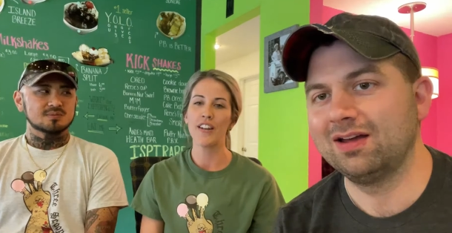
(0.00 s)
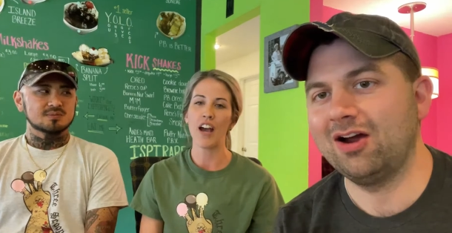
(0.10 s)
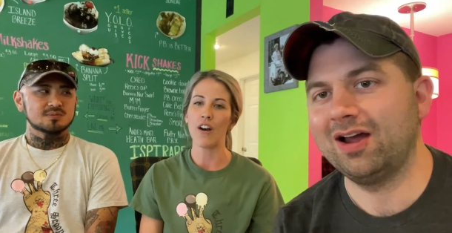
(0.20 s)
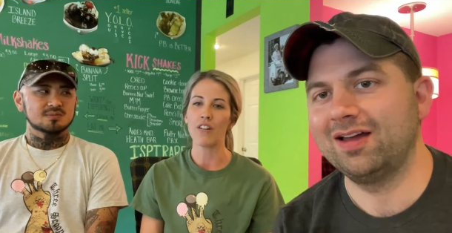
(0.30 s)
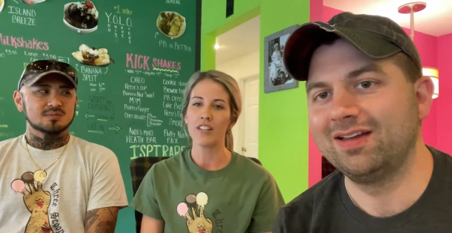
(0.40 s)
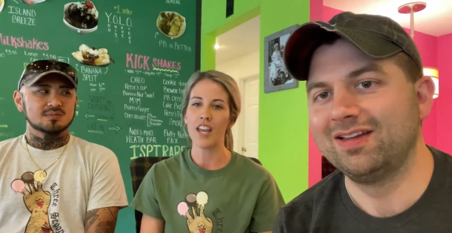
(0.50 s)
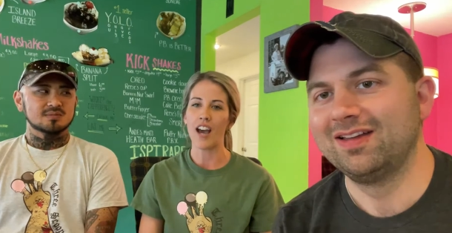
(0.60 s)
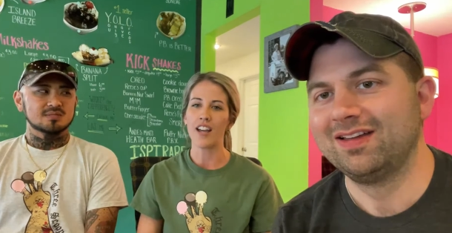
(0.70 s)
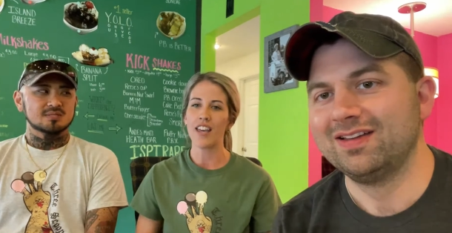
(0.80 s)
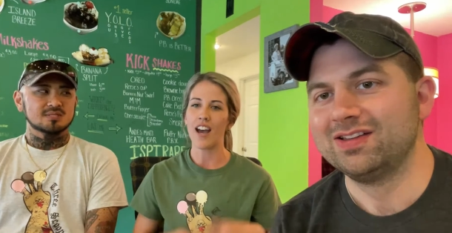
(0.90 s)
Speaker 1: No. Right.
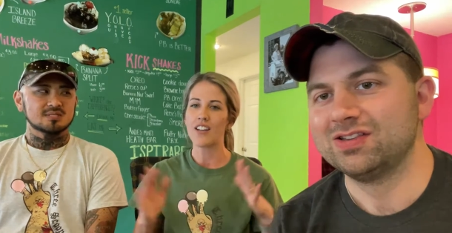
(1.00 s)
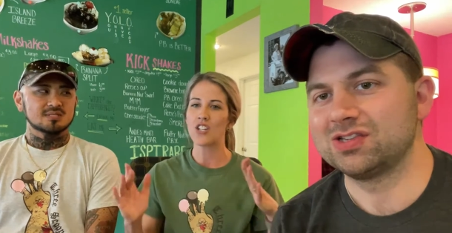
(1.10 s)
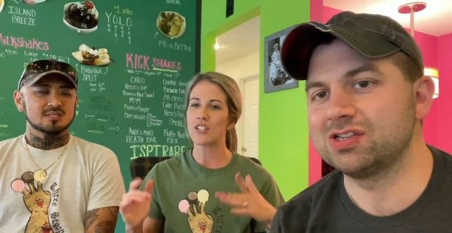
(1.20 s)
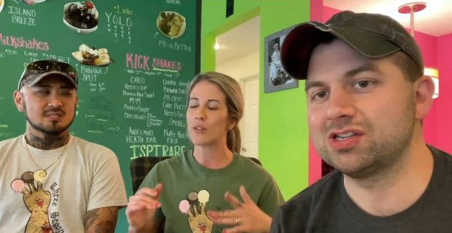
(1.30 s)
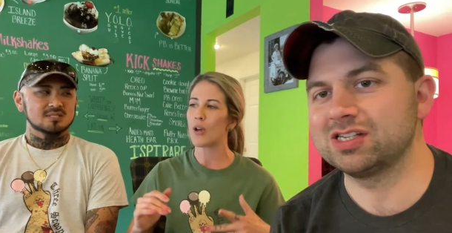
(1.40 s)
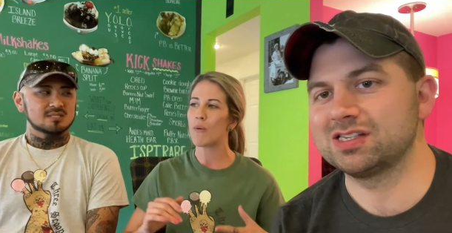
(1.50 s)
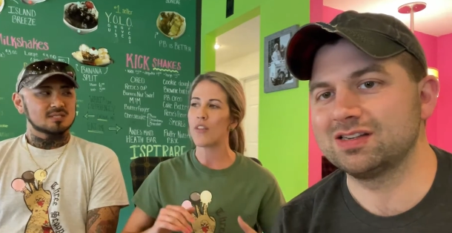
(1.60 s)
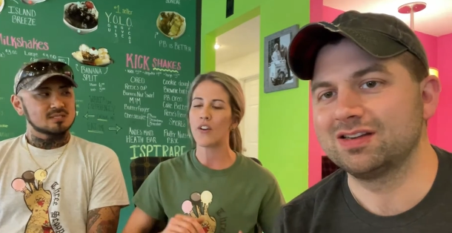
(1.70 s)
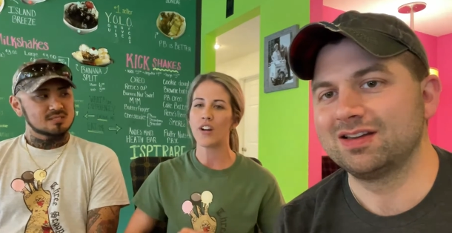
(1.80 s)
Yeah. Yeah. Just, so like one of the